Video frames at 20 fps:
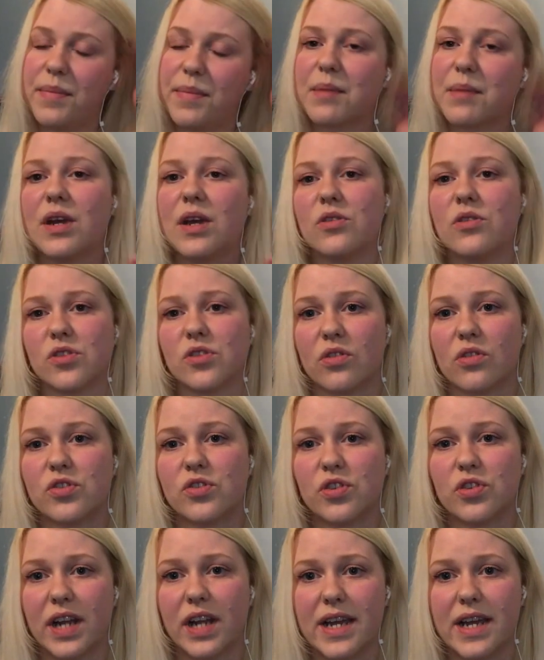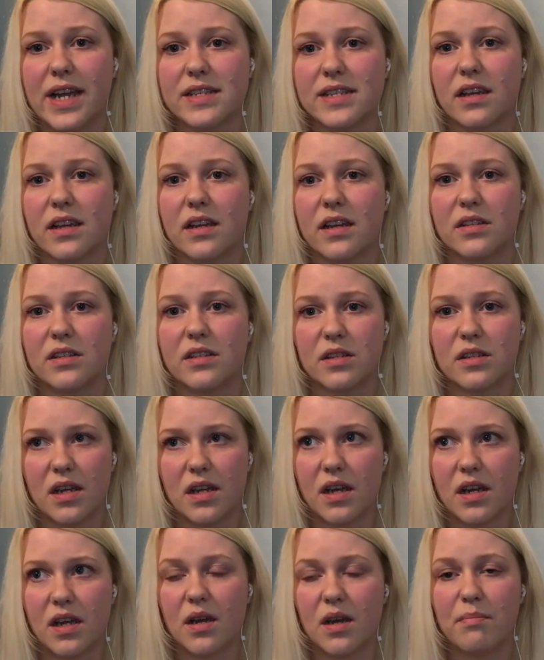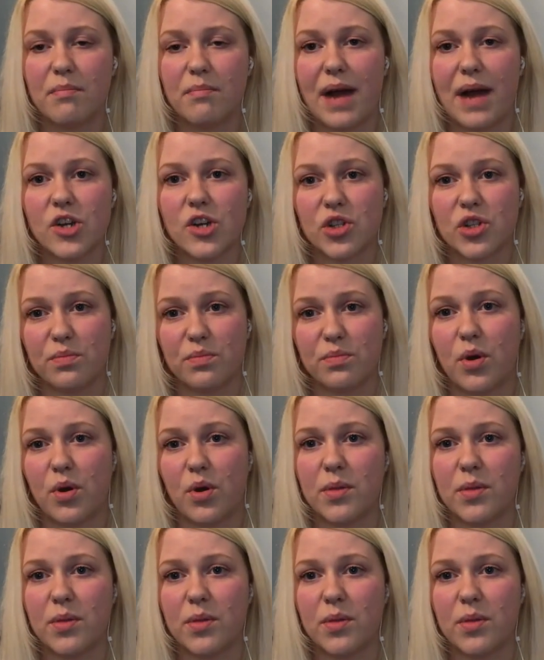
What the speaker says: big meals on Sundays and batch them,